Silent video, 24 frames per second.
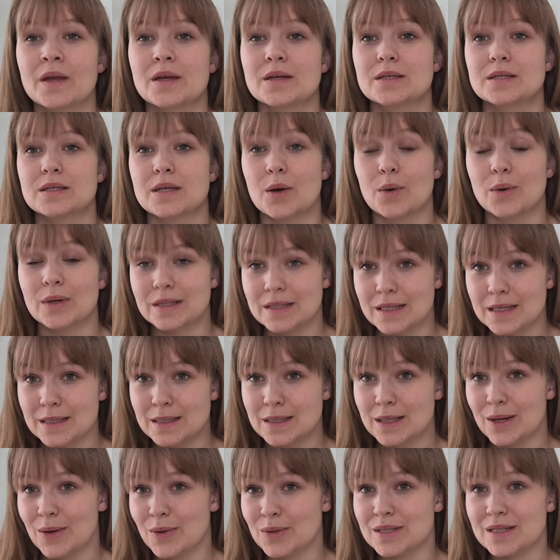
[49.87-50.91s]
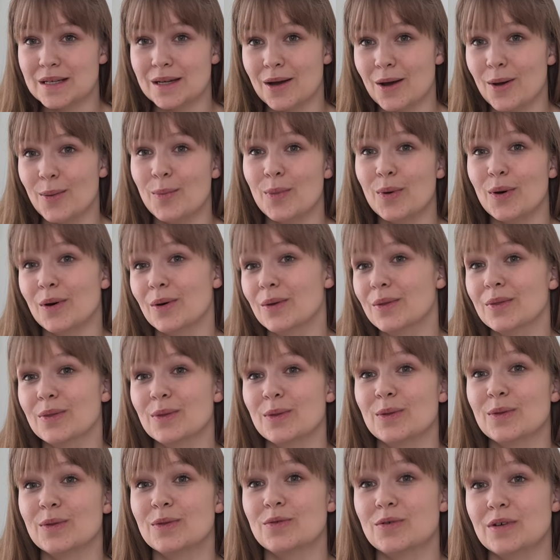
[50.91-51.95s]
so it is closing up
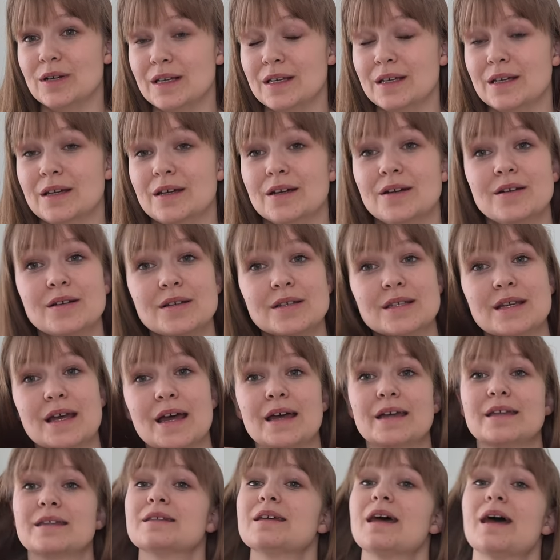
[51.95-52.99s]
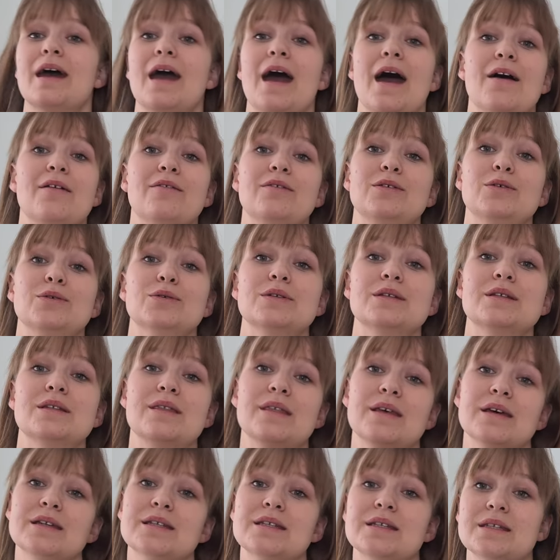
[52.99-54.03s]
on 3 years, and I have used
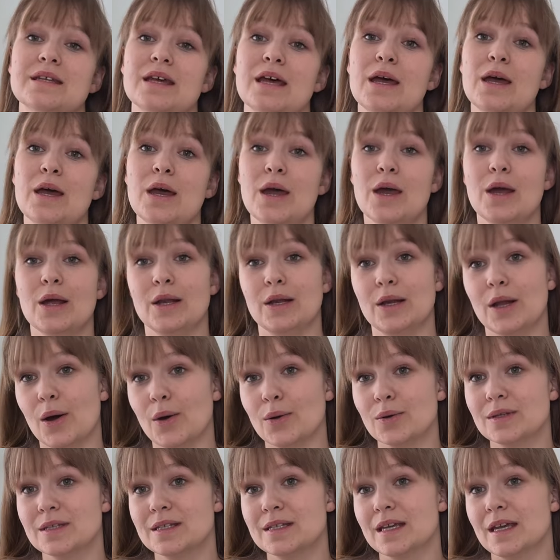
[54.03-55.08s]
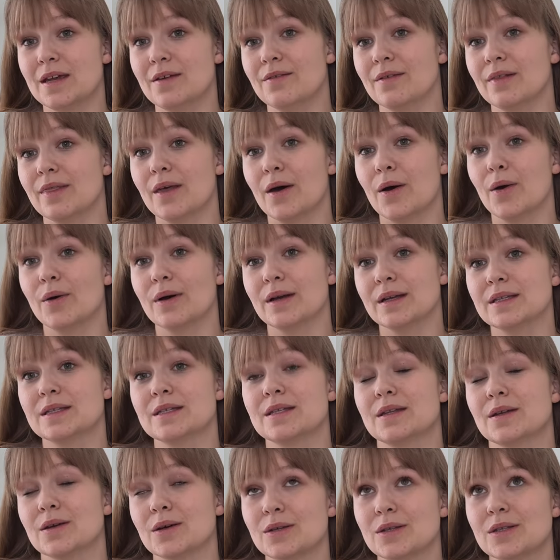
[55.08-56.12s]
this loads, even though it's
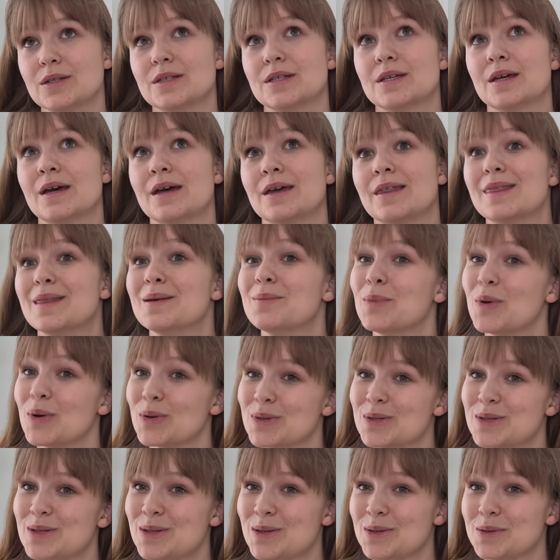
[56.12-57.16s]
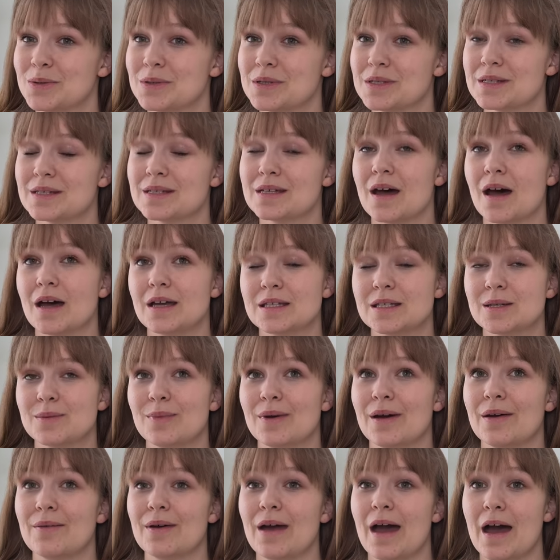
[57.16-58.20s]
not the most used item
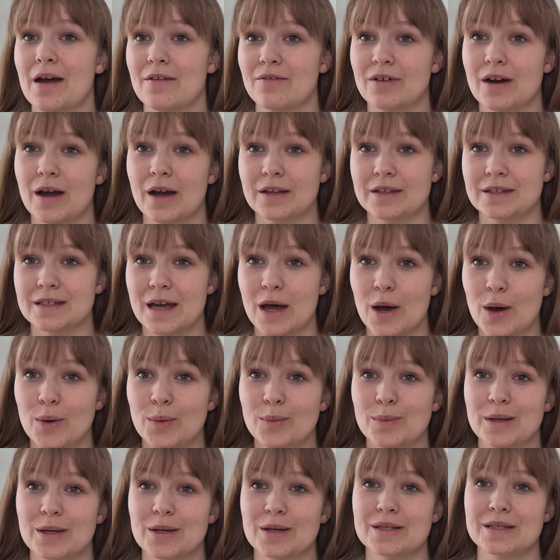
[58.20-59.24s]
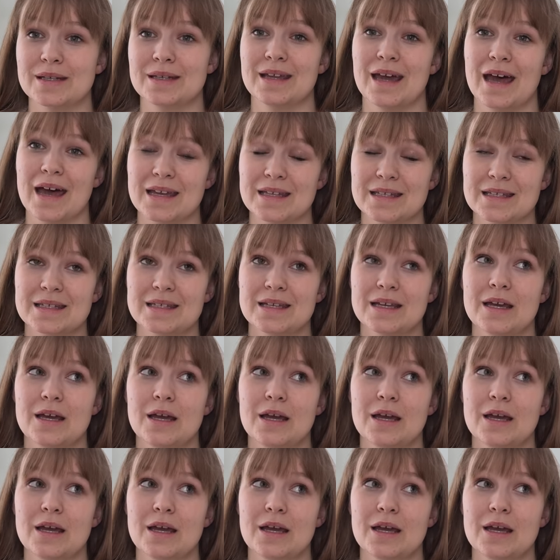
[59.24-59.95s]
I have right now, because it has